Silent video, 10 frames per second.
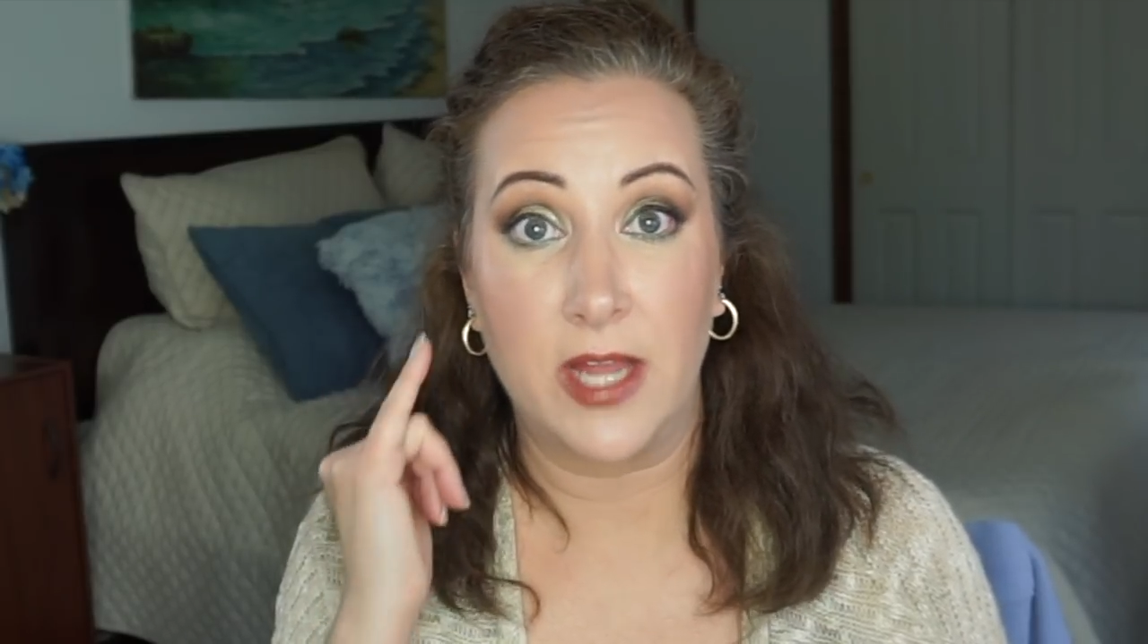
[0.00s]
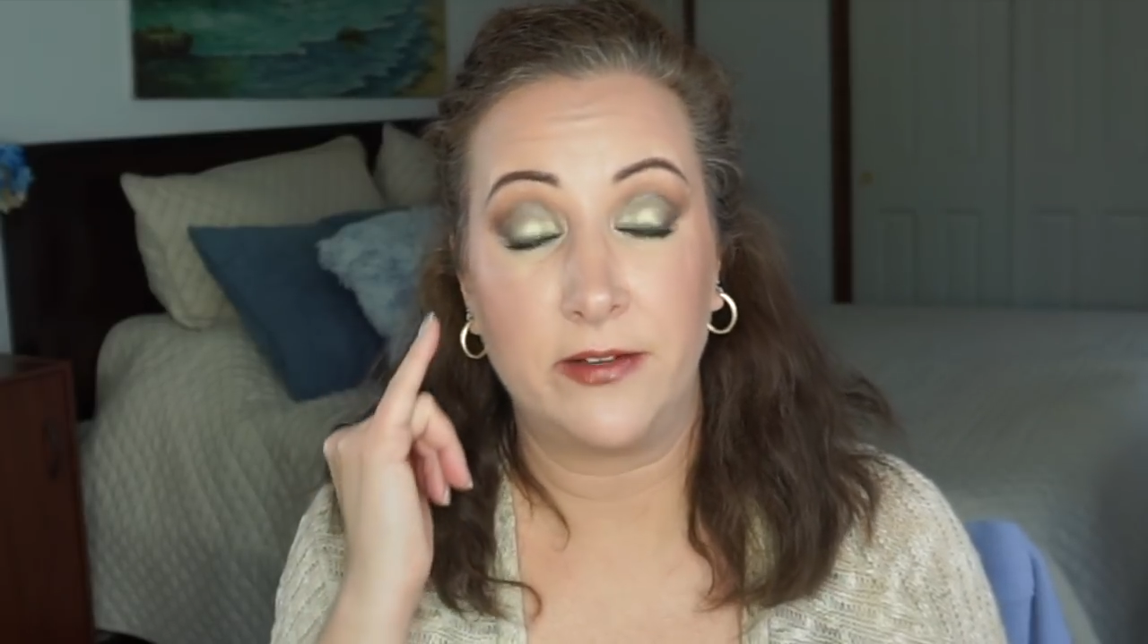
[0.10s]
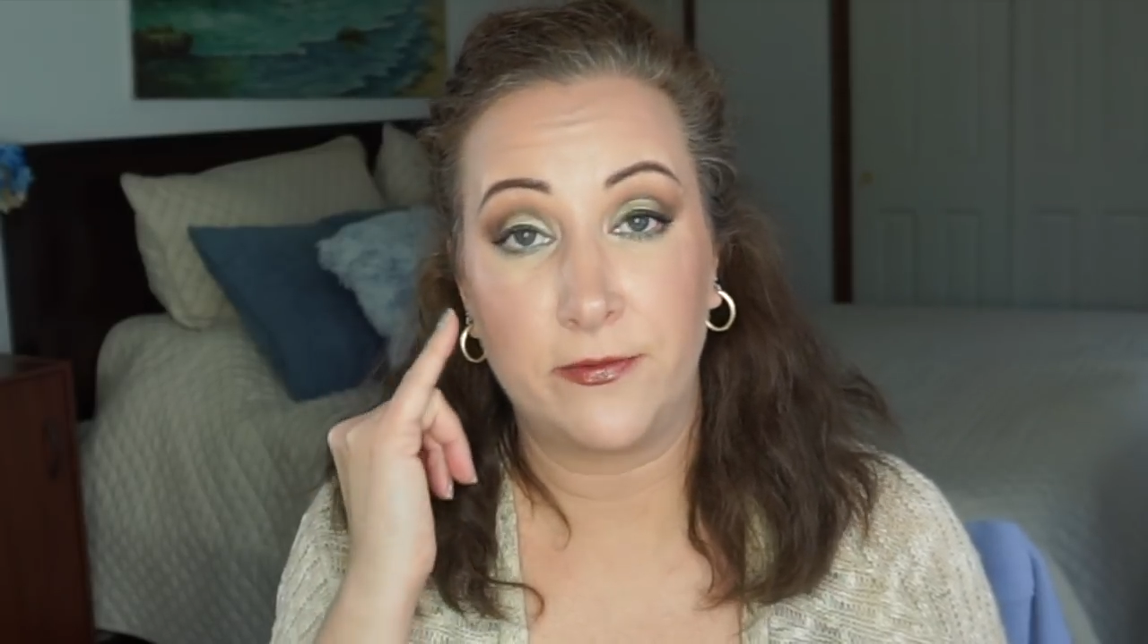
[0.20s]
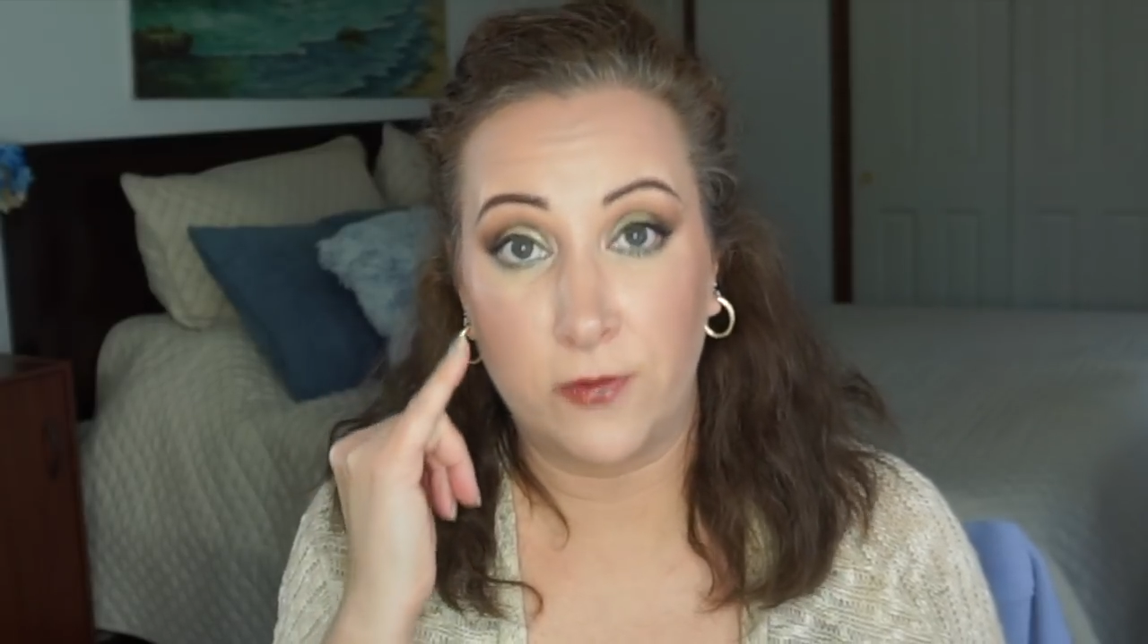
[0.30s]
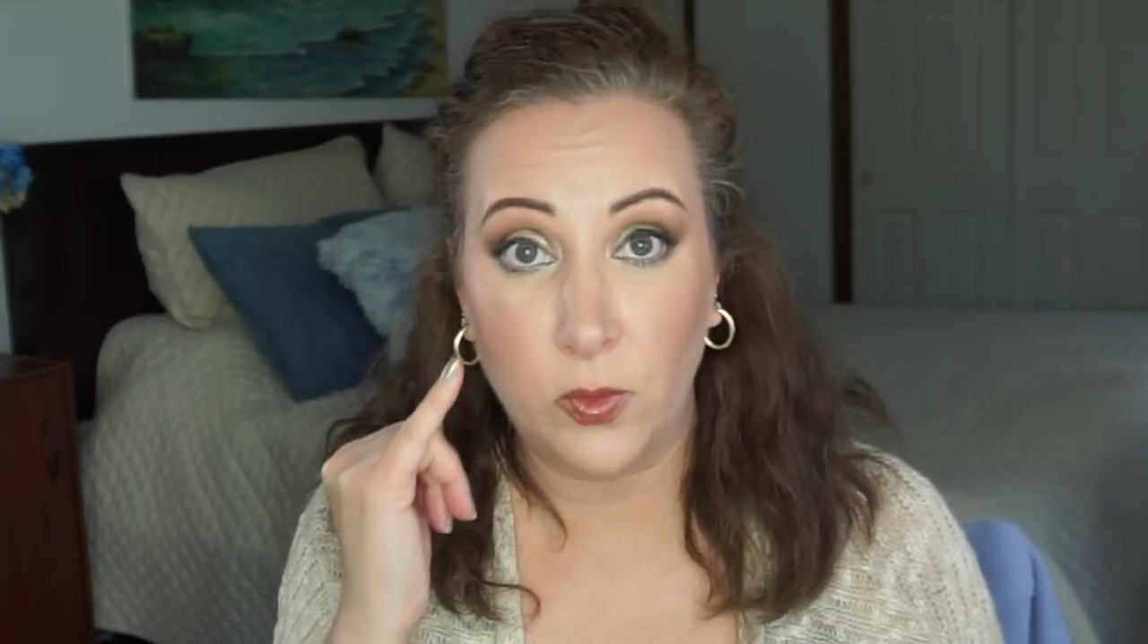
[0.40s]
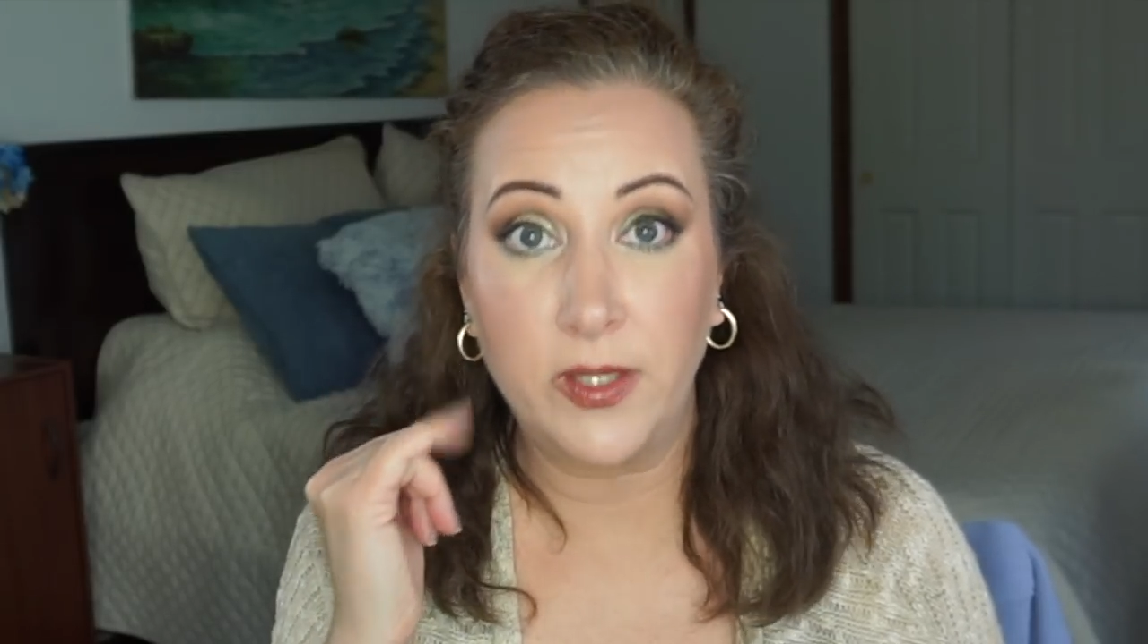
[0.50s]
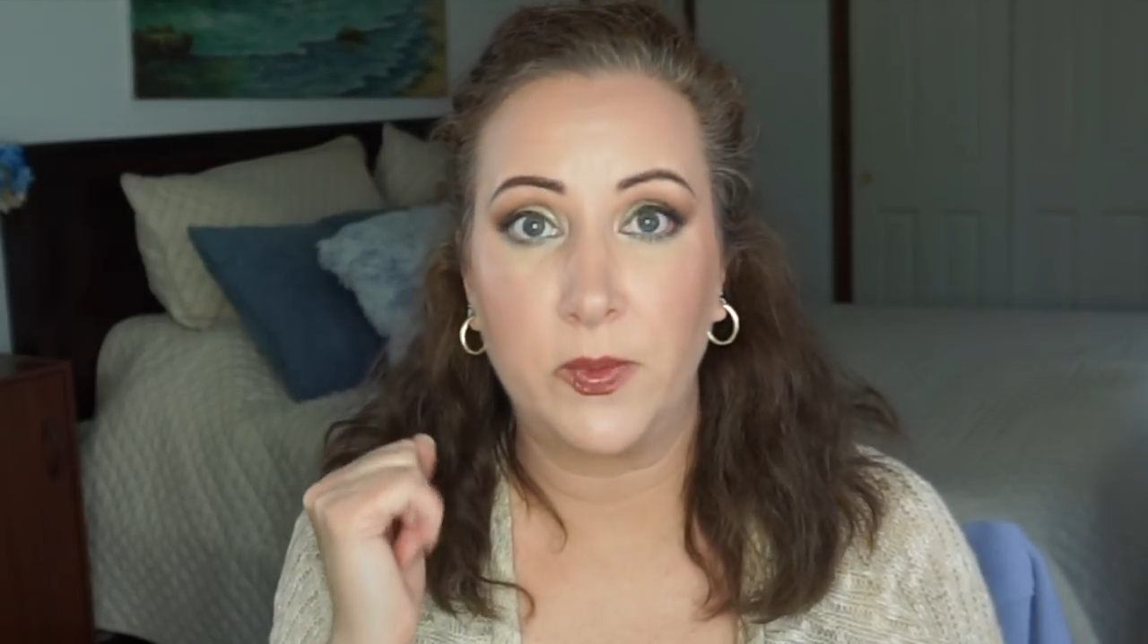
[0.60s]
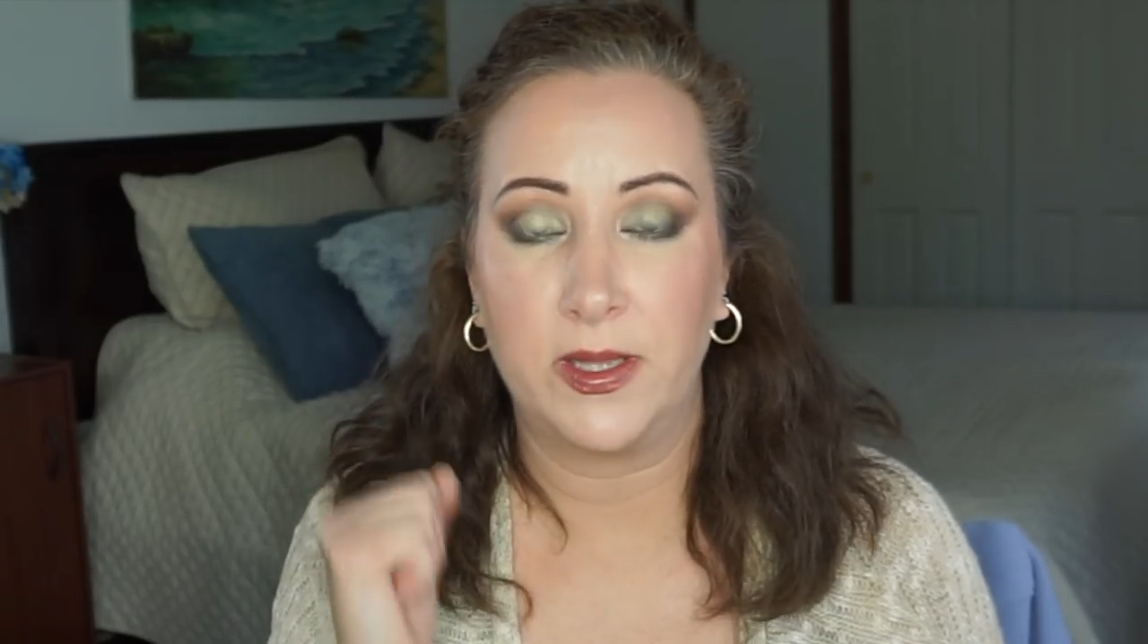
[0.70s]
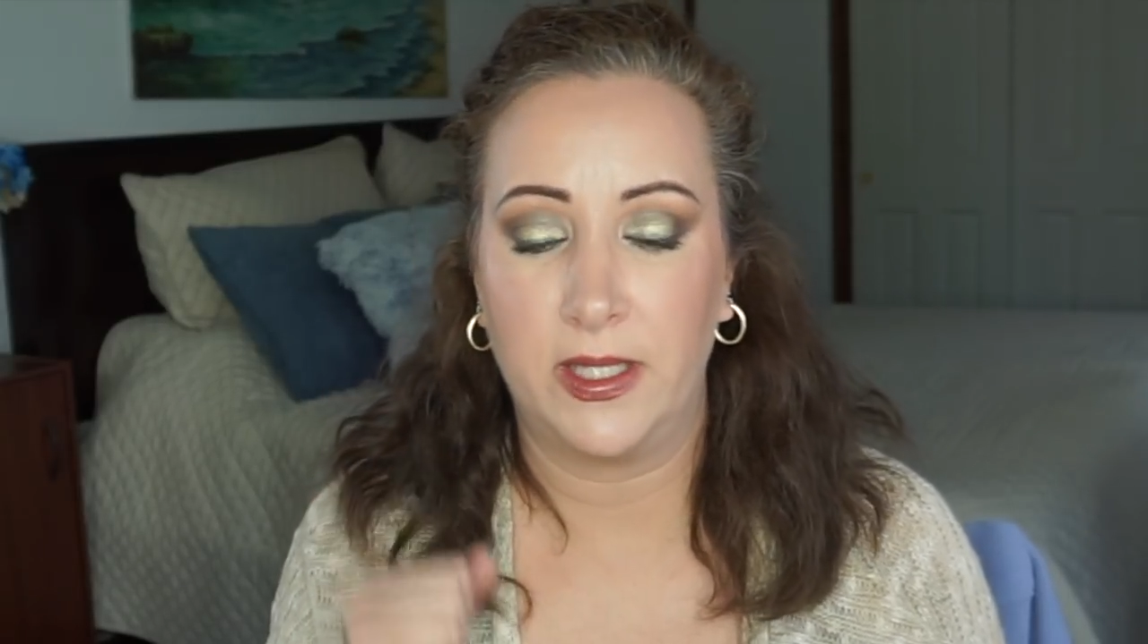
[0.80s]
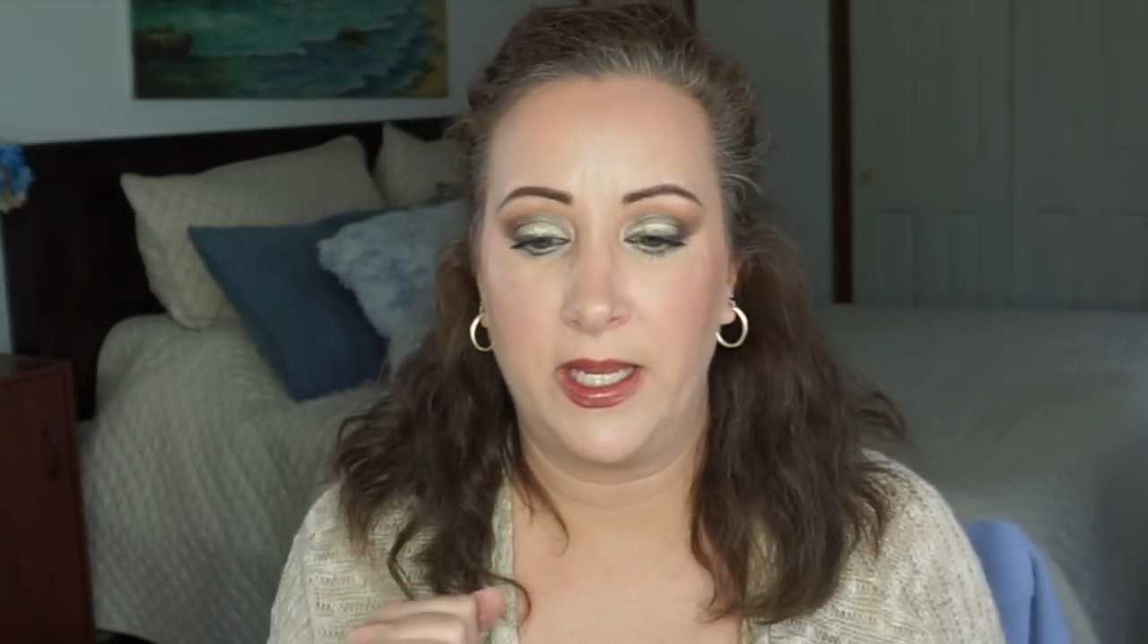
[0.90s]
line
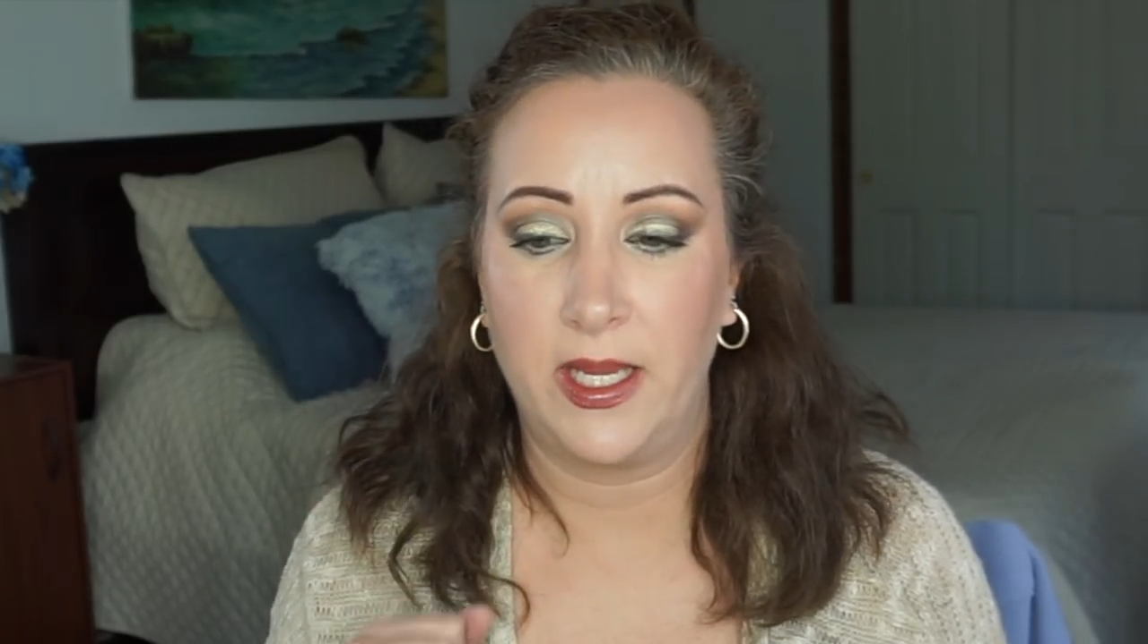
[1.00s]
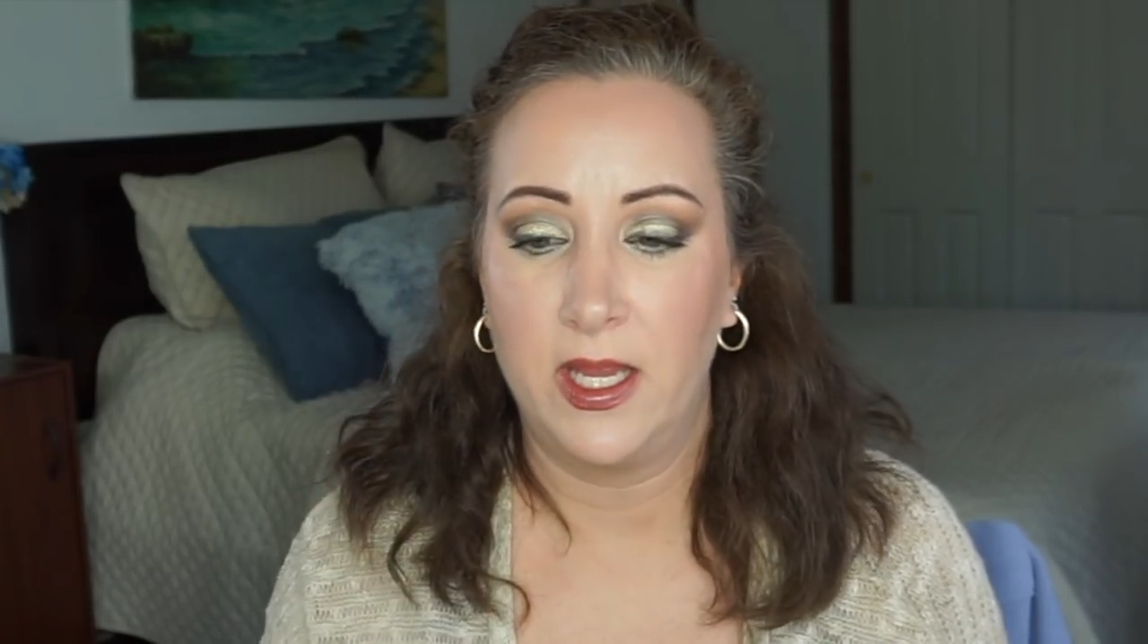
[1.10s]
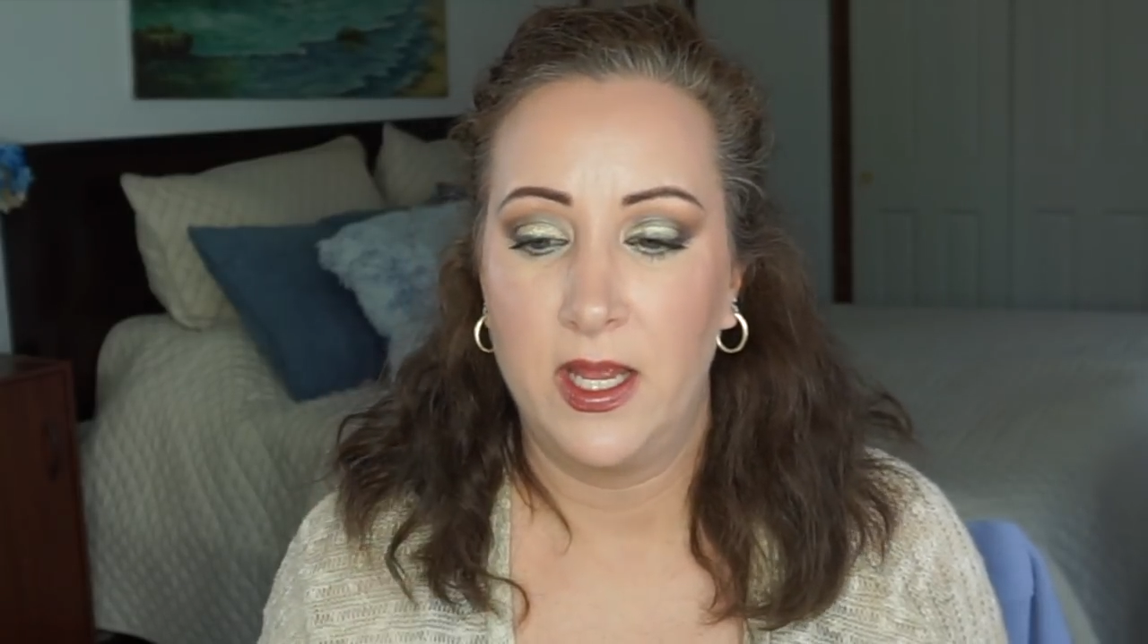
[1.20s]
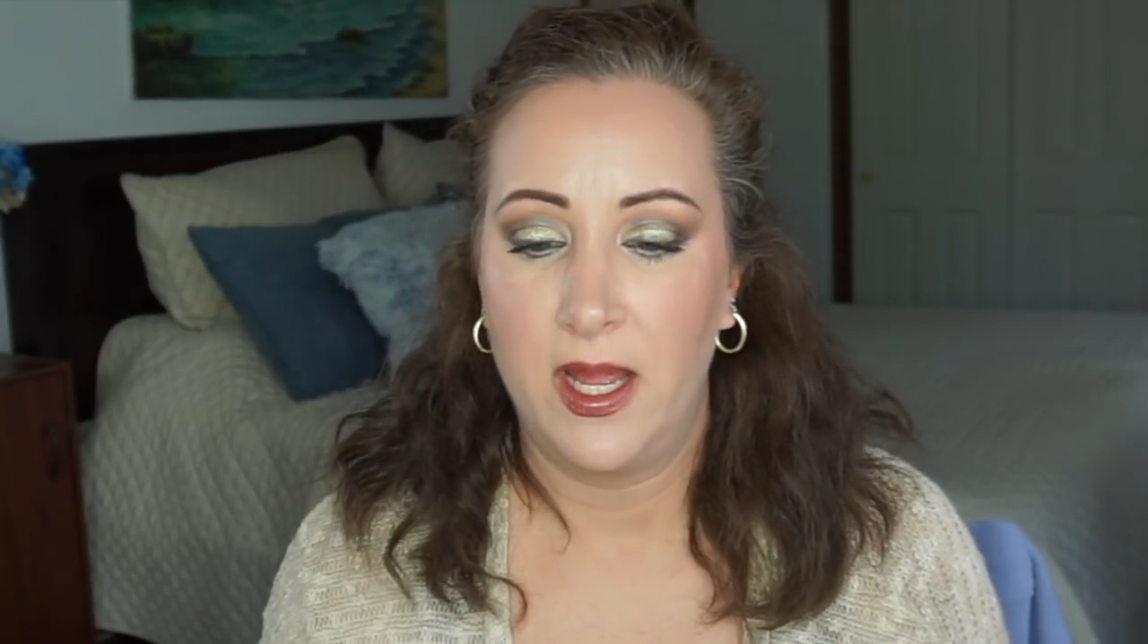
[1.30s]
frequently,